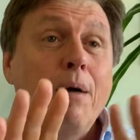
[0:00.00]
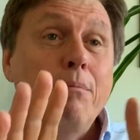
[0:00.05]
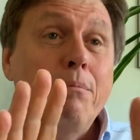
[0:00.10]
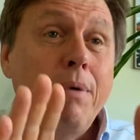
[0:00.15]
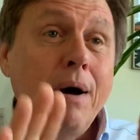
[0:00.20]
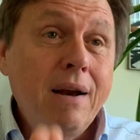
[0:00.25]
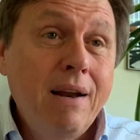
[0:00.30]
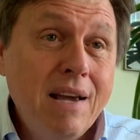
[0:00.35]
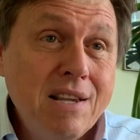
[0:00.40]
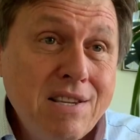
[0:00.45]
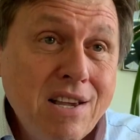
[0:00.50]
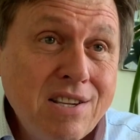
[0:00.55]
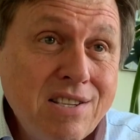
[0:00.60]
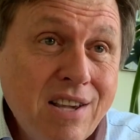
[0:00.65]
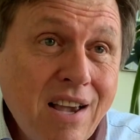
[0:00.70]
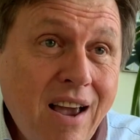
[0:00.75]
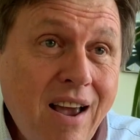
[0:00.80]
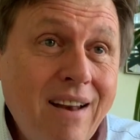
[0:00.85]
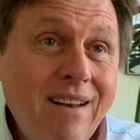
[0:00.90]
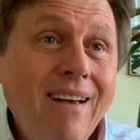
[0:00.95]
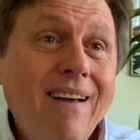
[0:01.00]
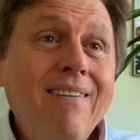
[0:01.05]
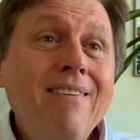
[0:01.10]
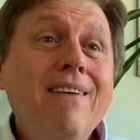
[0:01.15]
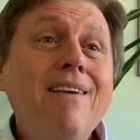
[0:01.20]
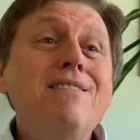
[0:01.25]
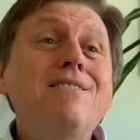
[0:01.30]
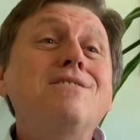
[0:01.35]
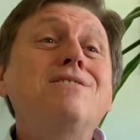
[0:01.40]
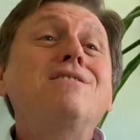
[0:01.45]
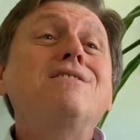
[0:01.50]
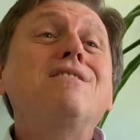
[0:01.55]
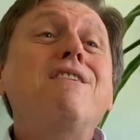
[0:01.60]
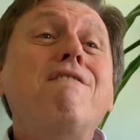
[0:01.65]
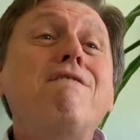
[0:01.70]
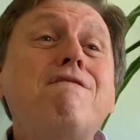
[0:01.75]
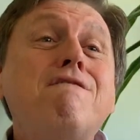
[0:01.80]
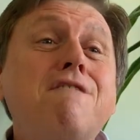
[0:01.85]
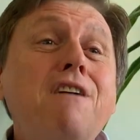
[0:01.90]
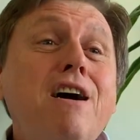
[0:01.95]
But as I said, this is in the
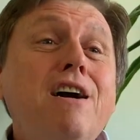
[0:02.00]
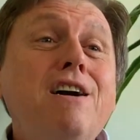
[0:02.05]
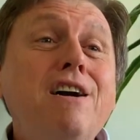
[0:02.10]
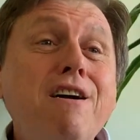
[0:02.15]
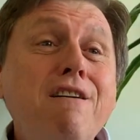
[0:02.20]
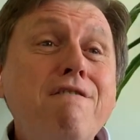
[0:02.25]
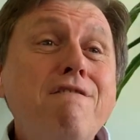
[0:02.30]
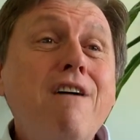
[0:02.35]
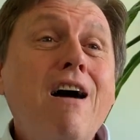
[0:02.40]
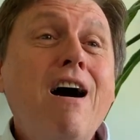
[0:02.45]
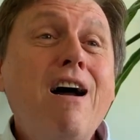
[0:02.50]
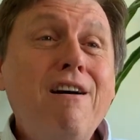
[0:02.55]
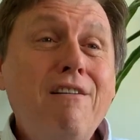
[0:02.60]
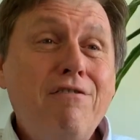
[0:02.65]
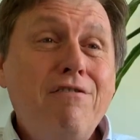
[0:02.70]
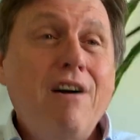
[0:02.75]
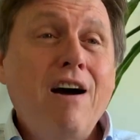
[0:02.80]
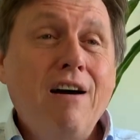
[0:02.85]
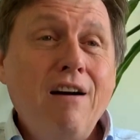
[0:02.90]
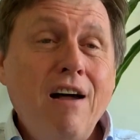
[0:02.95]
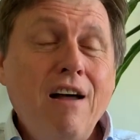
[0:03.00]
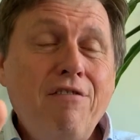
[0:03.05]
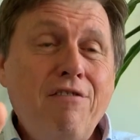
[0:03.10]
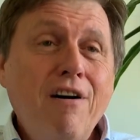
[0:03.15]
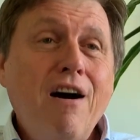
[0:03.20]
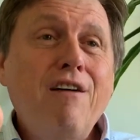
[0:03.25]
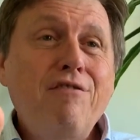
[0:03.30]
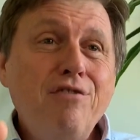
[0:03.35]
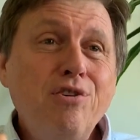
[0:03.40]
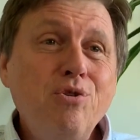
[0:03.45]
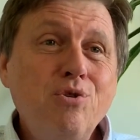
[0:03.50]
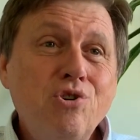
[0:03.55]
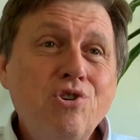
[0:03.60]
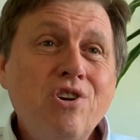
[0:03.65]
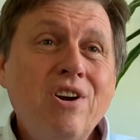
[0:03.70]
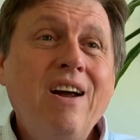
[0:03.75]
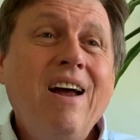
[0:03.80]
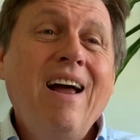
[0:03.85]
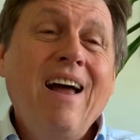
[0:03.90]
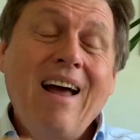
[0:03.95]
very, very far
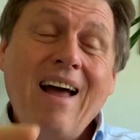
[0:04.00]
future,